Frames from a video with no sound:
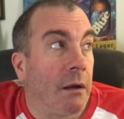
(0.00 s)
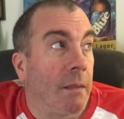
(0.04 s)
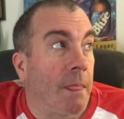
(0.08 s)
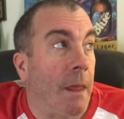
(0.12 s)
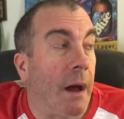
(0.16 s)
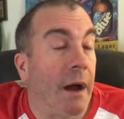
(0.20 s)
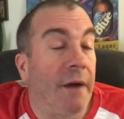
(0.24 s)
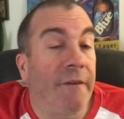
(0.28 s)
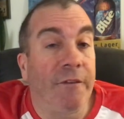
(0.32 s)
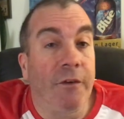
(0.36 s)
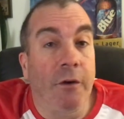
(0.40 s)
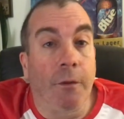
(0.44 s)

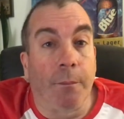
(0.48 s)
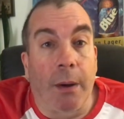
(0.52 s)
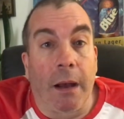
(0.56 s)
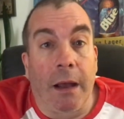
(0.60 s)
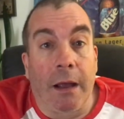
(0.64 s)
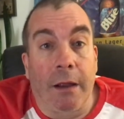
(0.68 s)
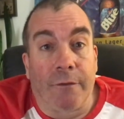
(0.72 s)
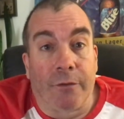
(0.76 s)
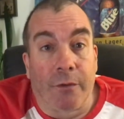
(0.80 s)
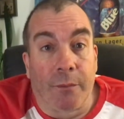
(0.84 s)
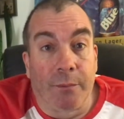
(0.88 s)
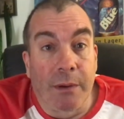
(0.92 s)
I feel
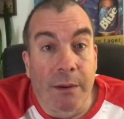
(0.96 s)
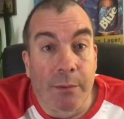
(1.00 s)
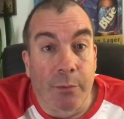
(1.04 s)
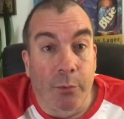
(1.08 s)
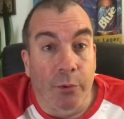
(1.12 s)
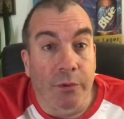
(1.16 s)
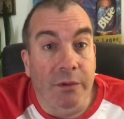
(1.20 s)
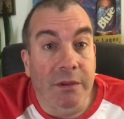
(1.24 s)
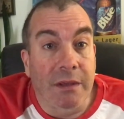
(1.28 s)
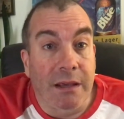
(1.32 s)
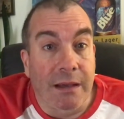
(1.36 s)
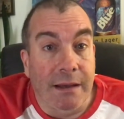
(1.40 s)
bad for people
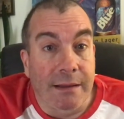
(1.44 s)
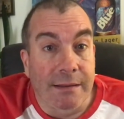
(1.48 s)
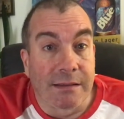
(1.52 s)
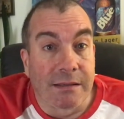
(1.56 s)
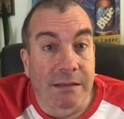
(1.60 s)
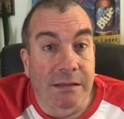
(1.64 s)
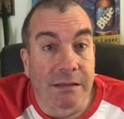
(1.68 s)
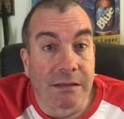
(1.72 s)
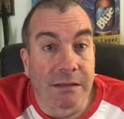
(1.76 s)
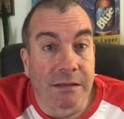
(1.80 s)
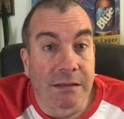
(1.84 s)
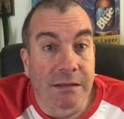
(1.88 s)
with kids.
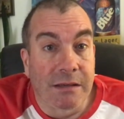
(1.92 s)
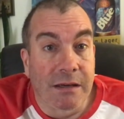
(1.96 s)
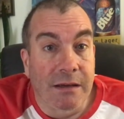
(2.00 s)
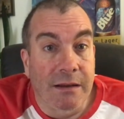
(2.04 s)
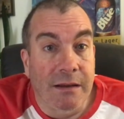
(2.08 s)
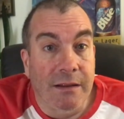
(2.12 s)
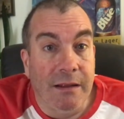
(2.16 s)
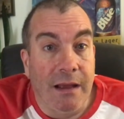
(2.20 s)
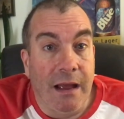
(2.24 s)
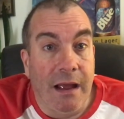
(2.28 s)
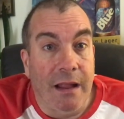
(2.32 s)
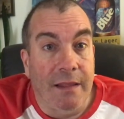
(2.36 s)

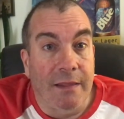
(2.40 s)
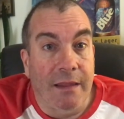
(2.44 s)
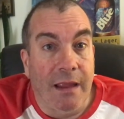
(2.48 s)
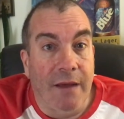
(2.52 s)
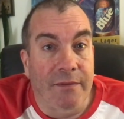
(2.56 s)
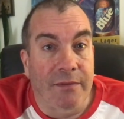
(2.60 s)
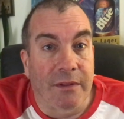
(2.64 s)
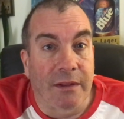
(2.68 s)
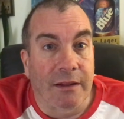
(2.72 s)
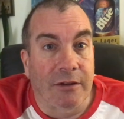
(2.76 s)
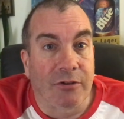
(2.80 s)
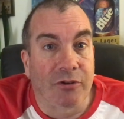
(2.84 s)
And they
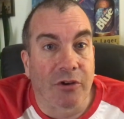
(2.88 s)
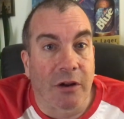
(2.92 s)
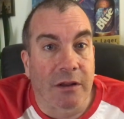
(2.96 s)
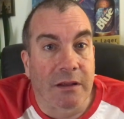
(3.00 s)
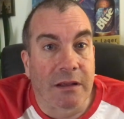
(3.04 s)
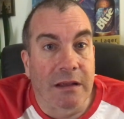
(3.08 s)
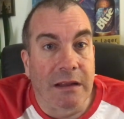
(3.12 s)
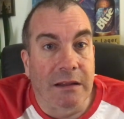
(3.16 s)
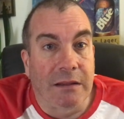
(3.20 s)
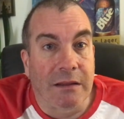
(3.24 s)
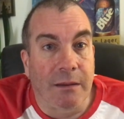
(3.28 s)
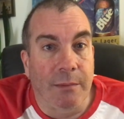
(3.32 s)
have to like try to
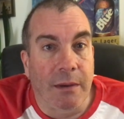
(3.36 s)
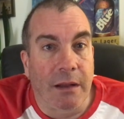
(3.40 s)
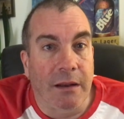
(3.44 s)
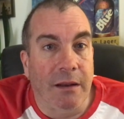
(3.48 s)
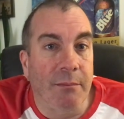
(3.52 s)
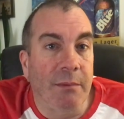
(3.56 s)
keep them in.